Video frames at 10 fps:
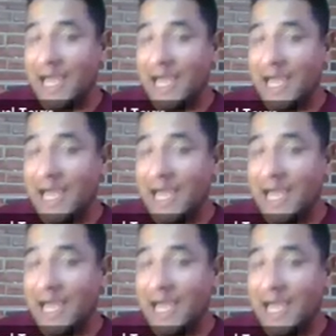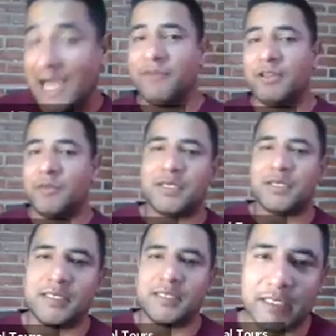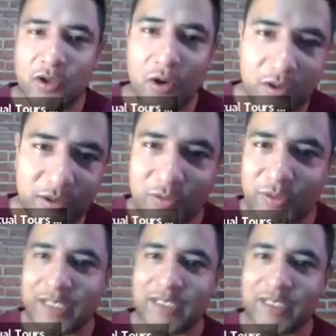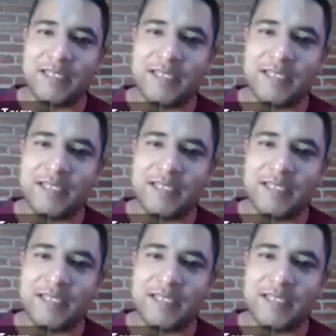developed the corn during this